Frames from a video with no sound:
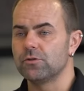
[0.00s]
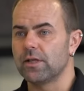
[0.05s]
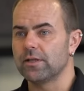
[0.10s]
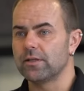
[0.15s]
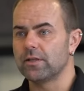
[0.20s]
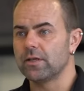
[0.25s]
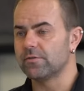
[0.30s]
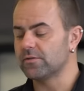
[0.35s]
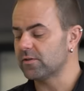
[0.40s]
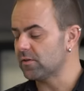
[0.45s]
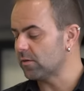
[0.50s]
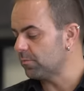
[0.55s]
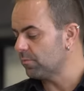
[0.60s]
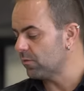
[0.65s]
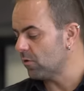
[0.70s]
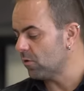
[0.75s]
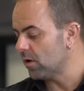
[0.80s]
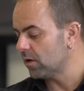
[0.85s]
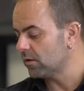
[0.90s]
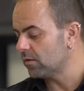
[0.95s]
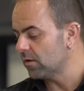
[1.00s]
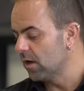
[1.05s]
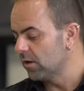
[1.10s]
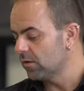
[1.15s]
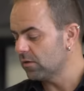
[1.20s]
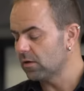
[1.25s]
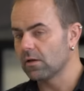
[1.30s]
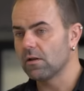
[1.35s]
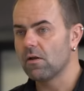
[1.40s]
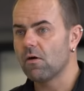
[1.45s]
That gives the product
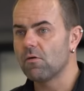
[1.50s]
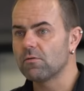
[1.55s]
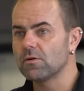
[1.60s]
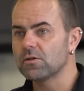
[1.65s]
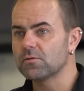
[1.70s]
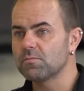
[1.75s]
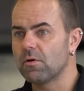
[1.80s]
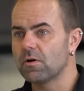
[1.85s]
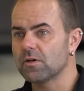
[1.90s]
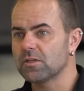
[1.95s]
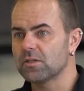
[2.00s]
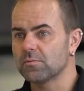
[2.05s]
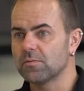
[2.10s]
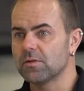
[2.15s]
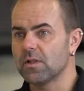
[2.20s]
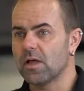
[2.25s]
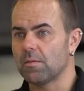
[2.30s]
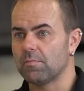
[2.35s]
the longest possible